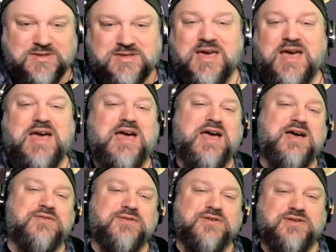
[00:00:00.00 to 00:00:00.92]

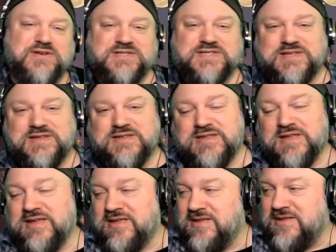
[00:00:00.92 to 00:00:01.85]
carry us
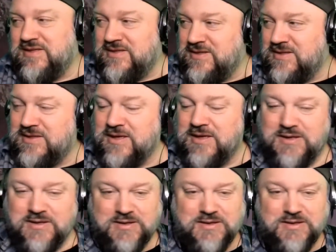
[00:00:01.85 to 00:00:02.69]
today. Yeah.